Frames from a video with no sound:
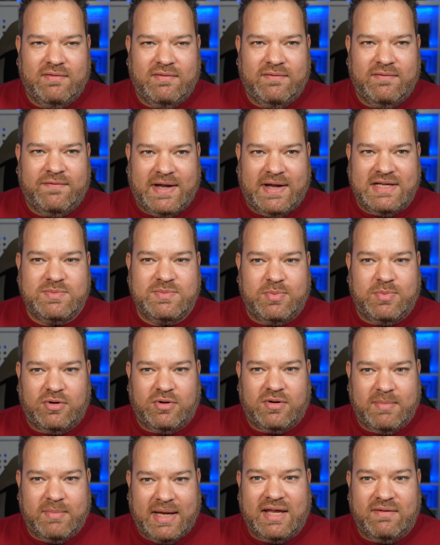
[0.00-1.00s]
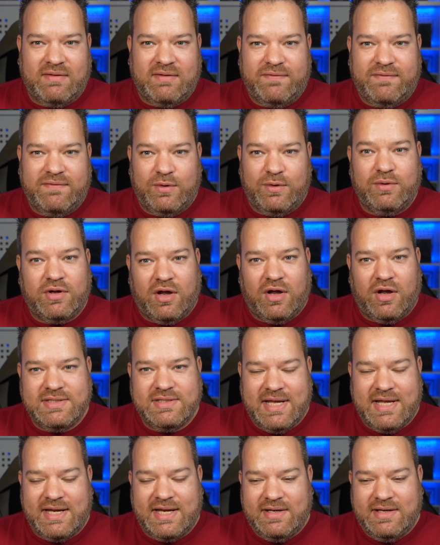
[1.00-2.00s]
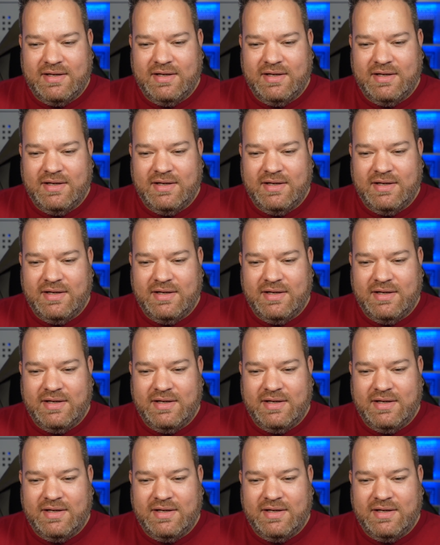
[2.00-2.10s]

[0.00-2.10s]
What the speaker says: Facebook making food content.